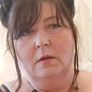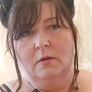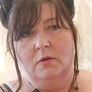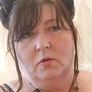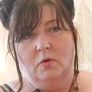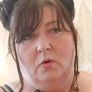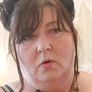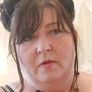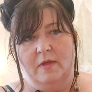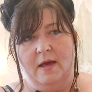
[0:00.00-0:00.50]

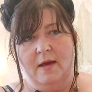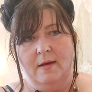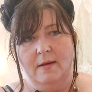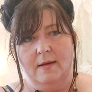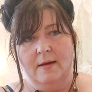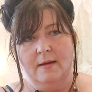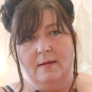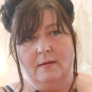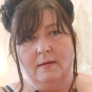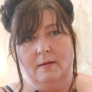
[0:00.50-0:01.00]
So that
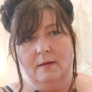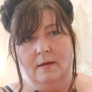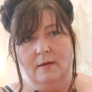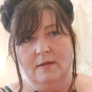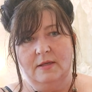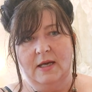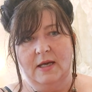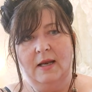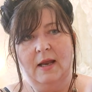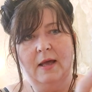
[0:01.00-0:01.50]

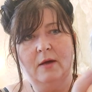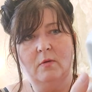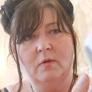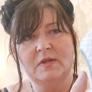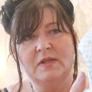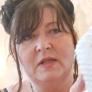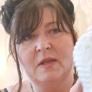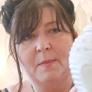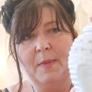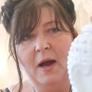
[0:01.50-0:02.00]
little tea light
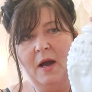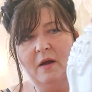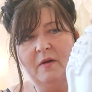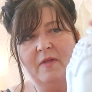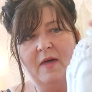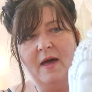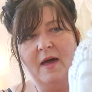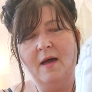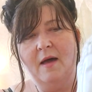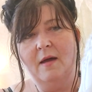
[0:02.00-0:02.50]
was in the back
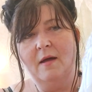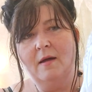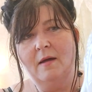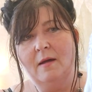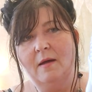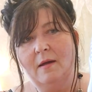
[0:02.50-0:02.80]
there,